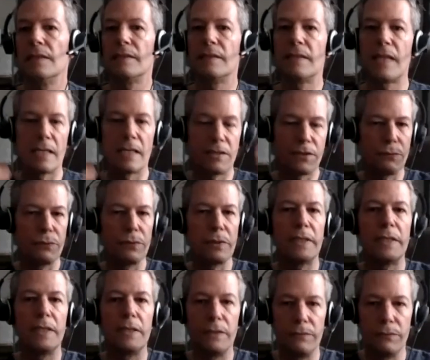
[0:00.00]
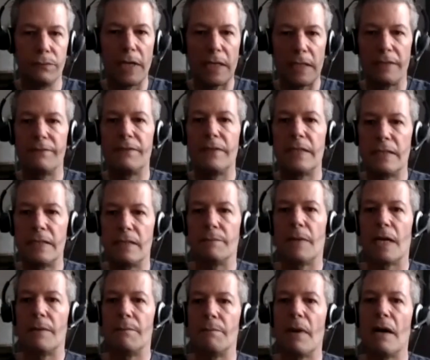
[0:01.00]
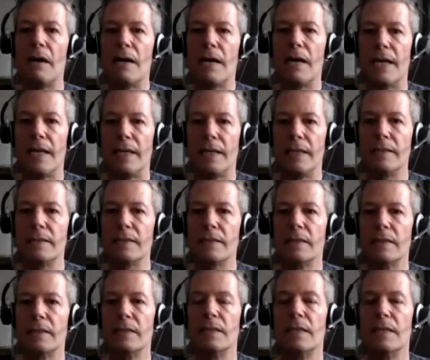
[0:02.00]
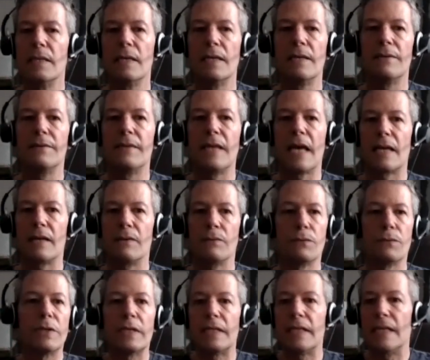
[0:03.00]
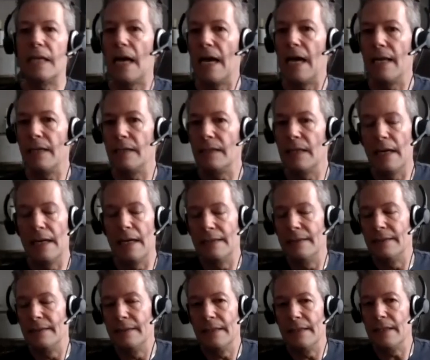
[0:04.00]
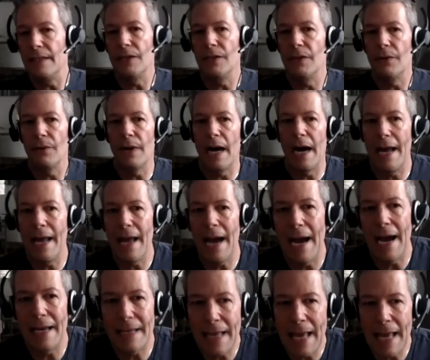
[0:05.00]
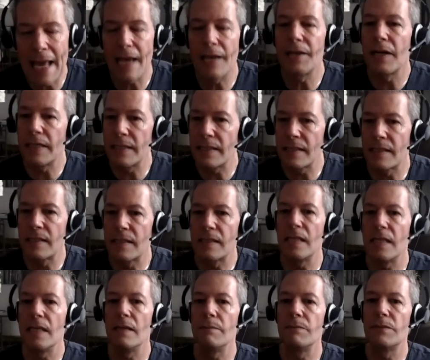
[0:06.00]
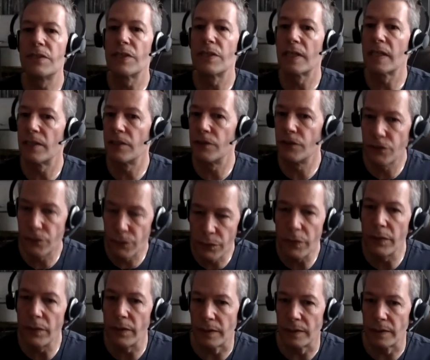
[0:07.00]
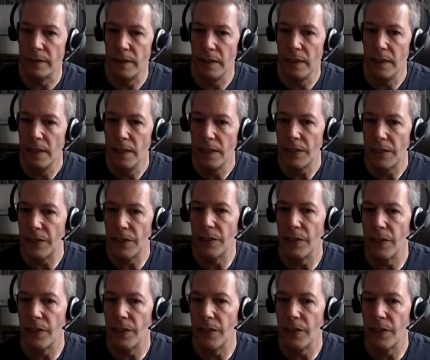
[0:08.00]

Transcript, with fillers: that's really relevant in my mind that really i you know i i cannot seem to control you